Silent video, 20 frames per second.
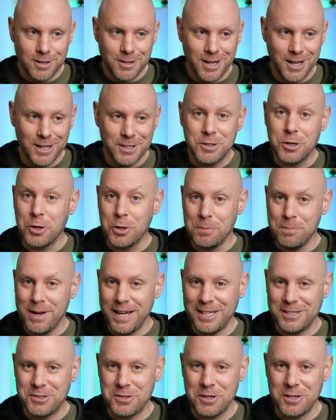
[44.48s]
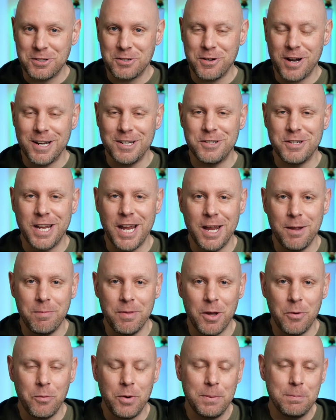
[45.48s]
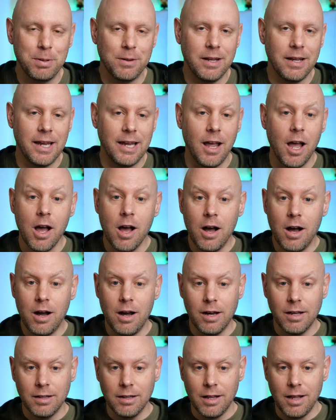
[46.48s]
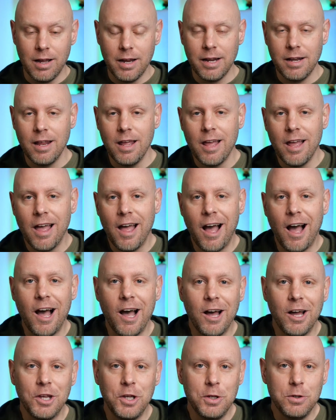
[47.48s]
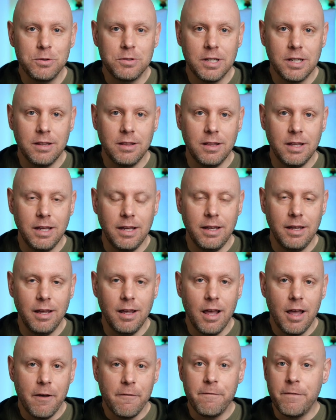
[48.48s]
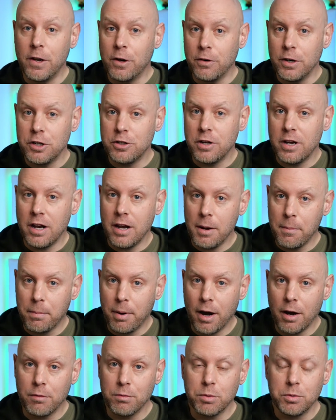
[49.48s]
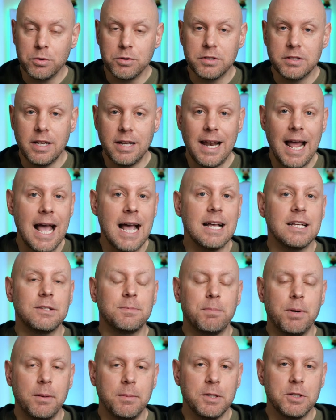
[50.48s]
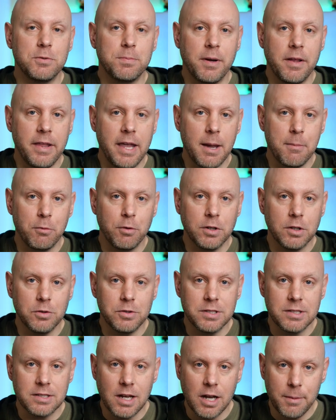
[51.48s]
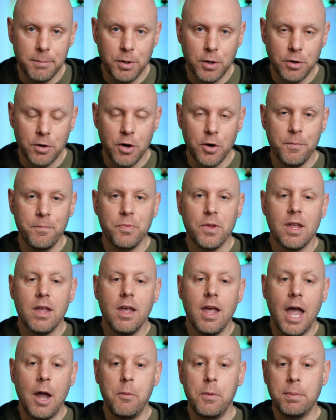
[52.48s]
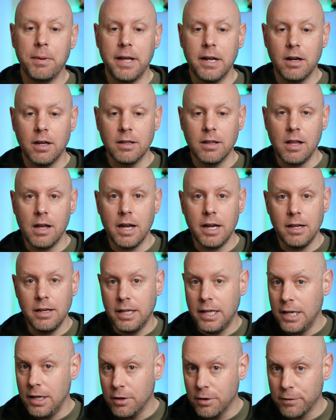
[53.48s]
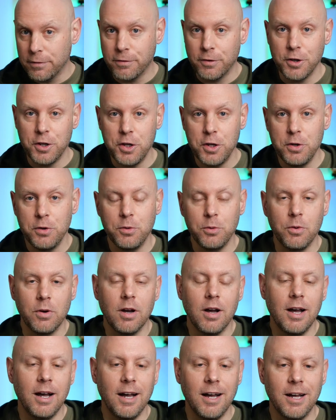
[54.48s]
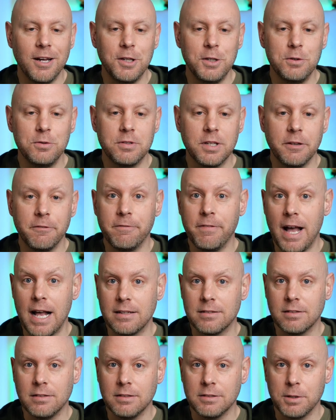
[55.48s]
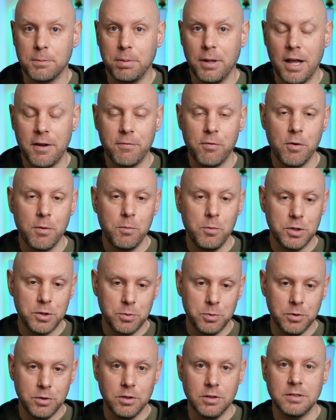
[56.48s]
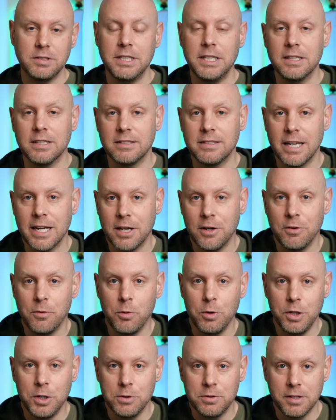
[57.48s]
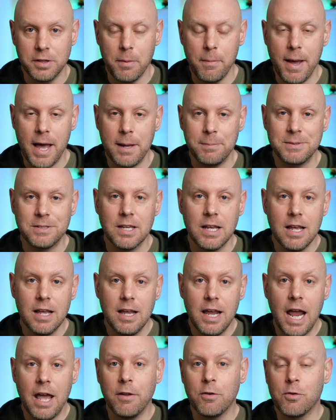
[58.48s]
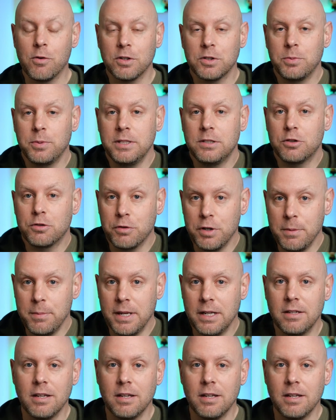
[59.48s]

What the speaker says: turn-based strategy game that we play online using the Federation and Empire rule set as published by the Amarillo Design Bureau. And we play it online here for you using Vassal as a platform, which we'll see in a second using the maps. And of course, we stream it